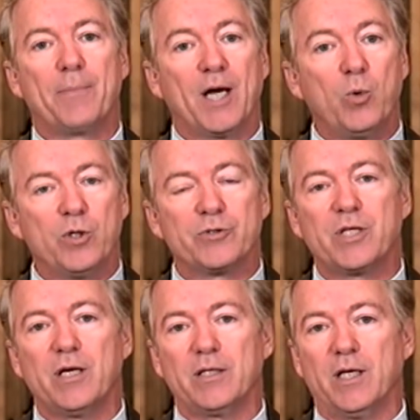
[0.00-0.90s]
But I will
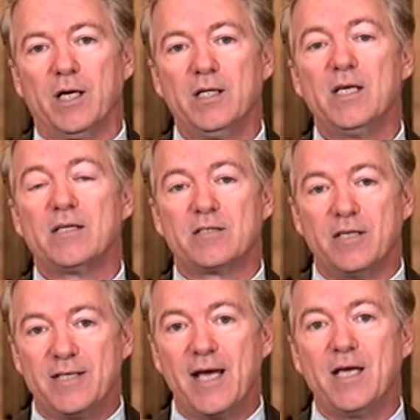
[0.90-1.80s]
tell you,
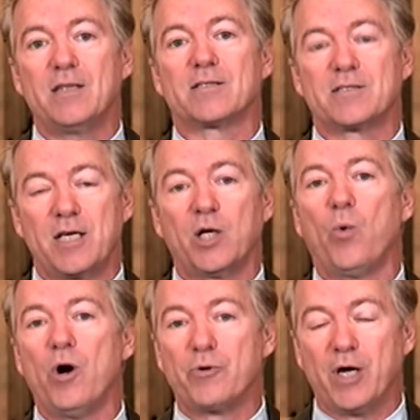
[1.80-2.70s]
today the Senate
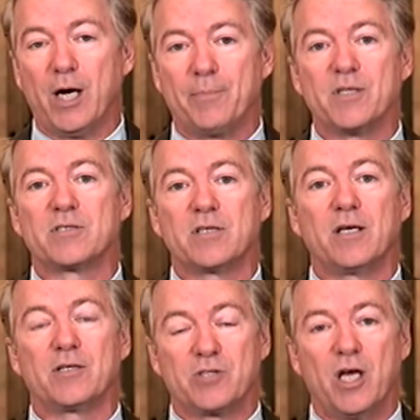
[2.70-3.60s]
woke up and the
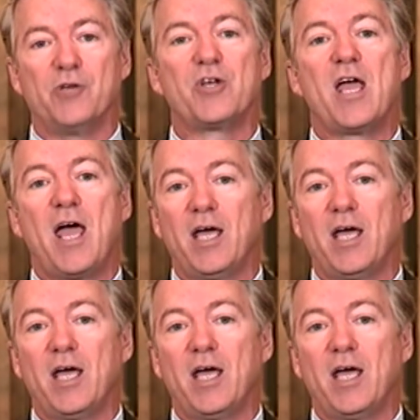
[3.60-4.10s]
Senate says,